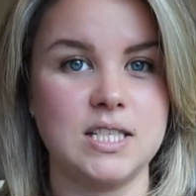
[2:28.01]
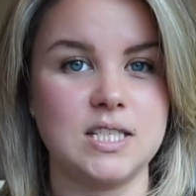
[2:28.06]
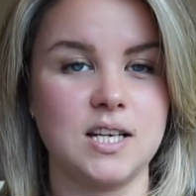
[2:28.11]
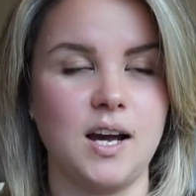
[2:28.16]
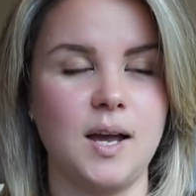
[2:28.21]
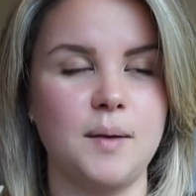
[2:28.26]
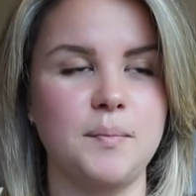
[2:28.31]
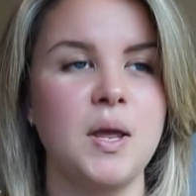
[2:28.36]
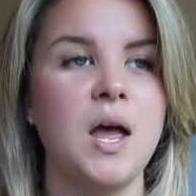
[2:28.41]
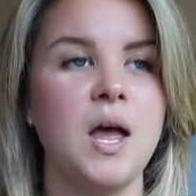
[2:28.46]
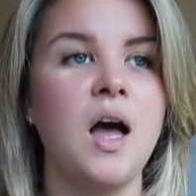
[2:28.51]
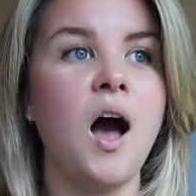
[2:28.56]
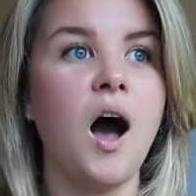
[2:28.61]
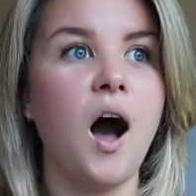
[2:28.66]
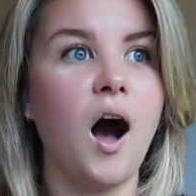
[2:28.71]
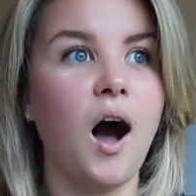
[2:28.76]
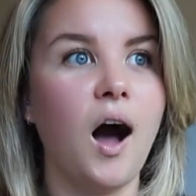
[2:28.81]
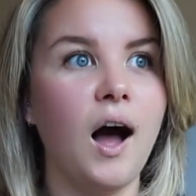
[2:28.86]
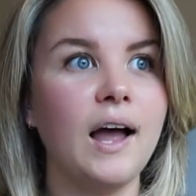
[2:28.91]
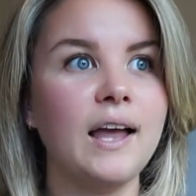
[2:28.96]
I
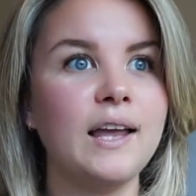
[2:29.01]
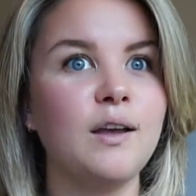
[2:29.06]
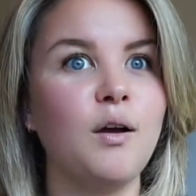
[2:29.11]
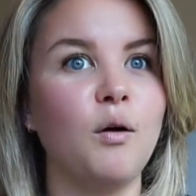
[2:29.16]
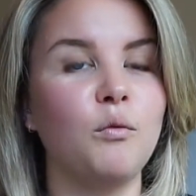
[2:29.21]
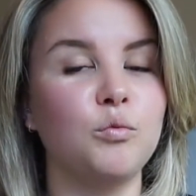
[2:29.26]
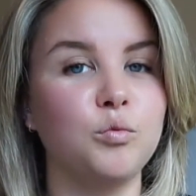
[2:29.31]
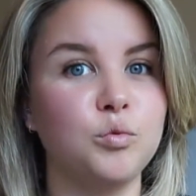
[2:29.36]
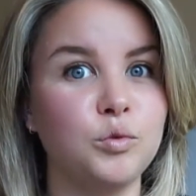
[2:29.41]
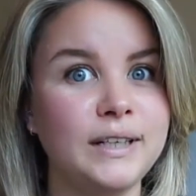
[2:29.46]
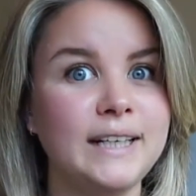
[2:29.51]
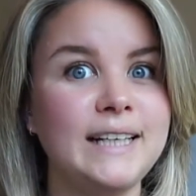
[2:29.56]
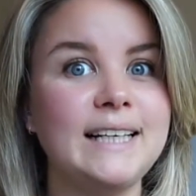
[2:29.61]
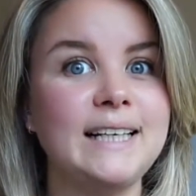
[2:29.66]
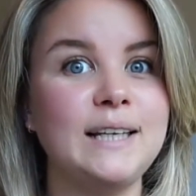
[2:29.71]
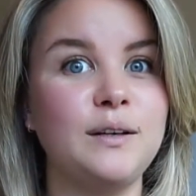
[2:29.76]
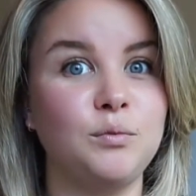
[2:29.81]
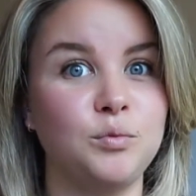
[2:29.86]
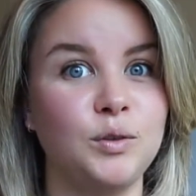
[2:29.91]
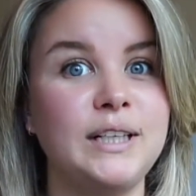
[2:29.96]
really, really,
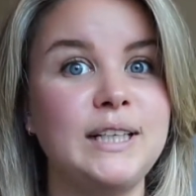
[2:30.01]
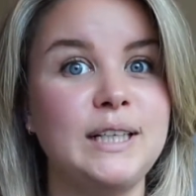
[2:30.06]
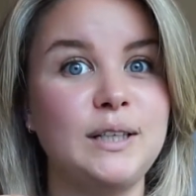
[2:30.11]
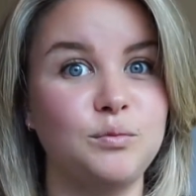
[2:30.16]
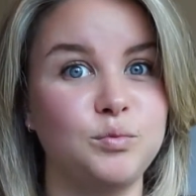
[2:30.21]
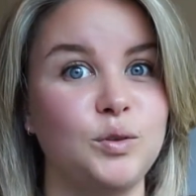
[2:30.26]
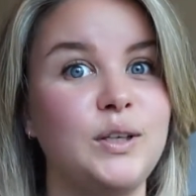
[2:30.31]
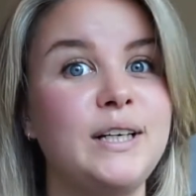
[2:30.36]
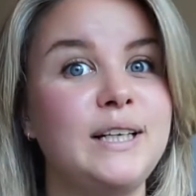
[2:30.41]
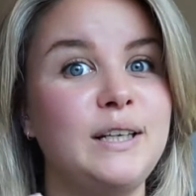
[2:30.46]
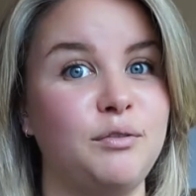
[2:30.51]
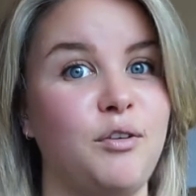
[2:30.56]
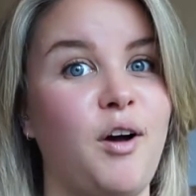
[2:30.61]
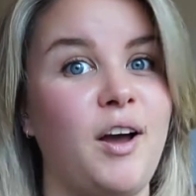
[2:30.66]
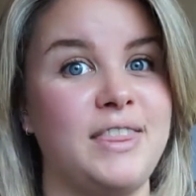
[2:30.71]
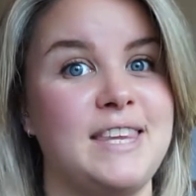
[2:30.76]
really find this helps.